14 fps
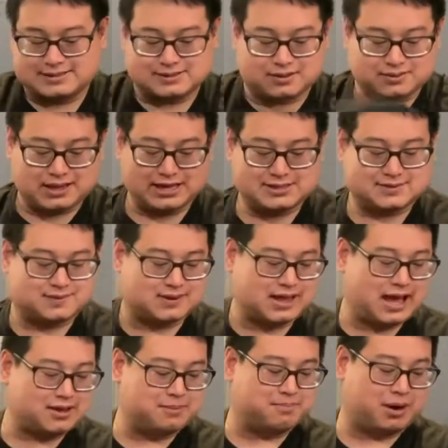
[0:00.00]
so that's for
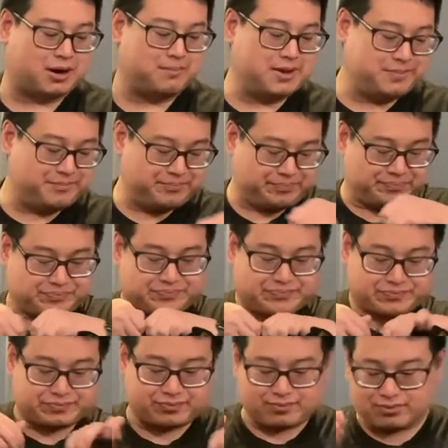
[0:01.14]
that compartment.
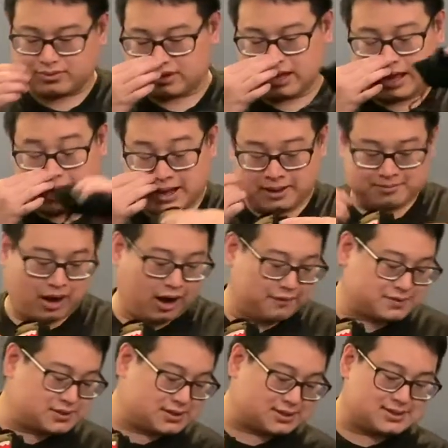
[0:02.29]

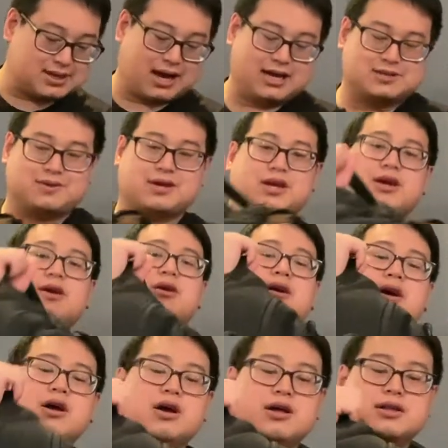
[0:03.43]
Off to the sides right here,
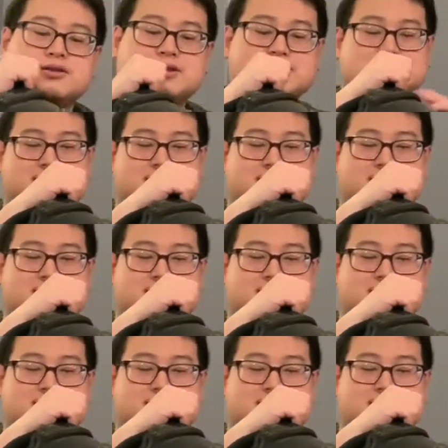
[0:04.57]
this